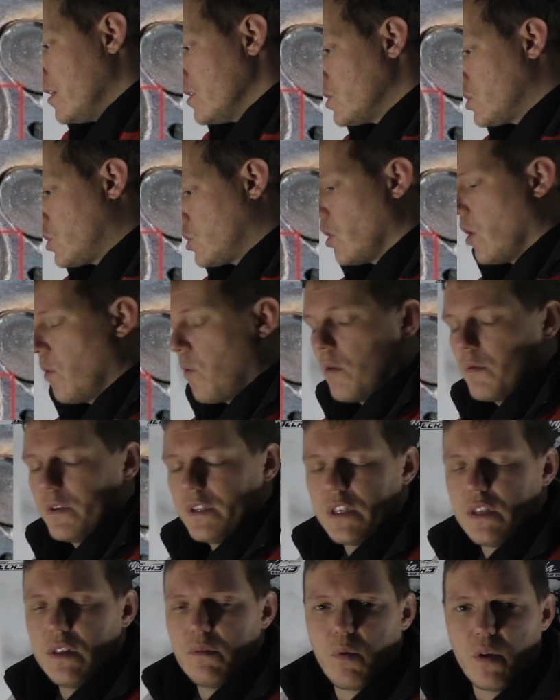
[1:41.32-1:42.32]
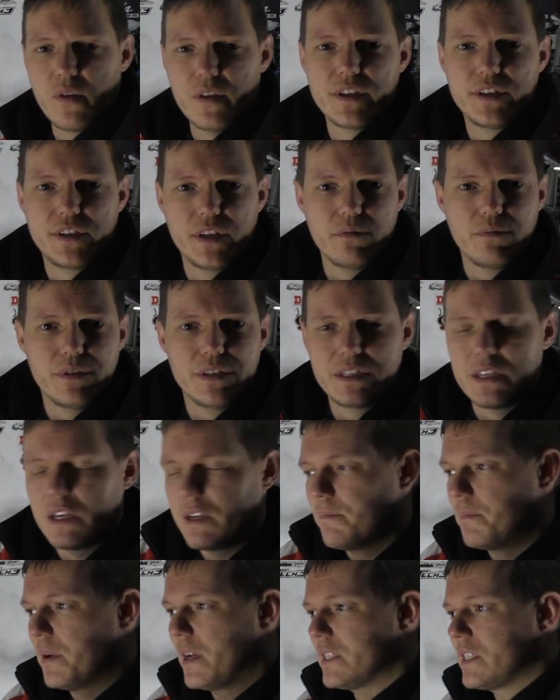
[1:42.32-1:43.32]
So what they do is
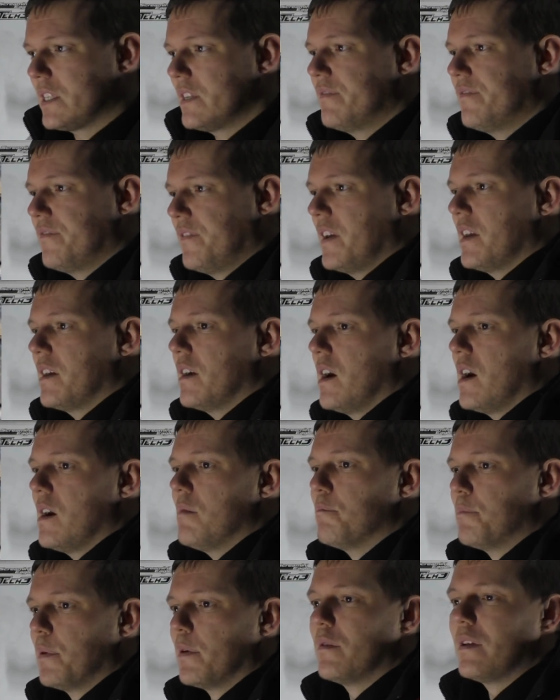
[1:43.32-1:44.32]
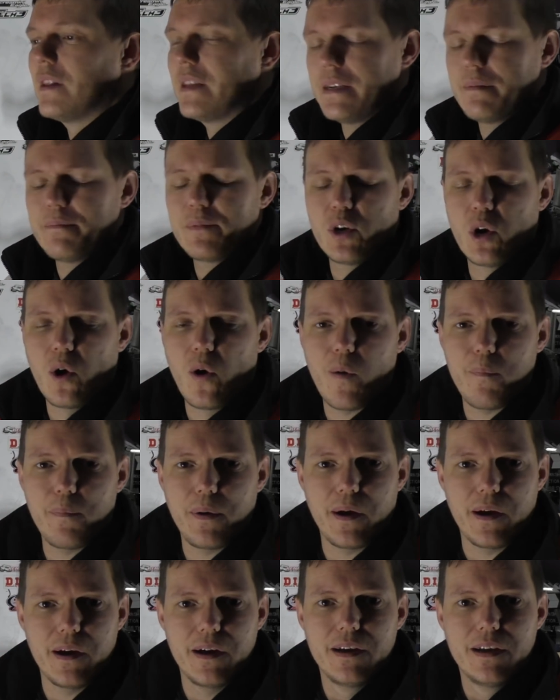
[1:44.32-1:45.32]
they basically fit beryllium
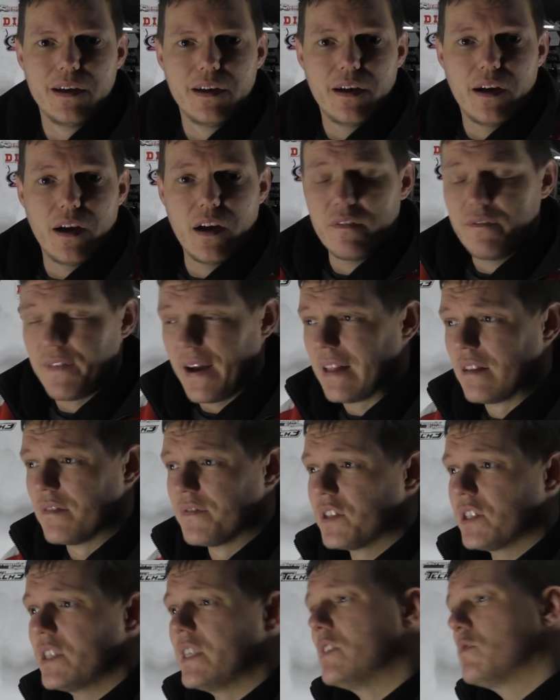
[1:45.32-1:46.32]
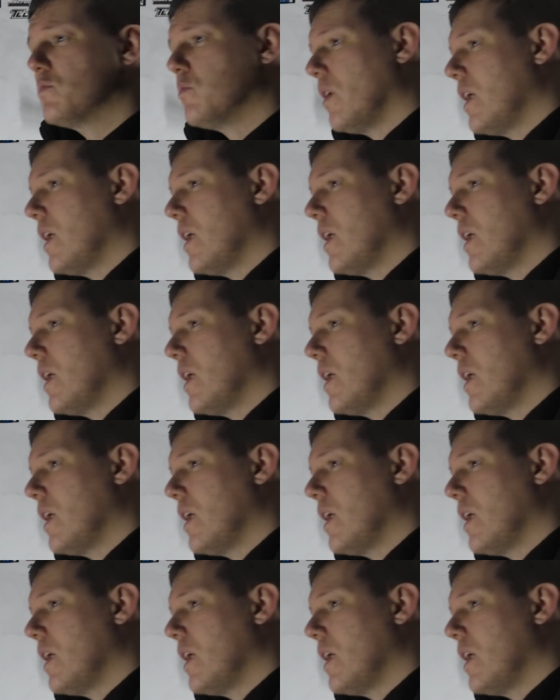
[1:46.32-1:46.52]
copper valve seats.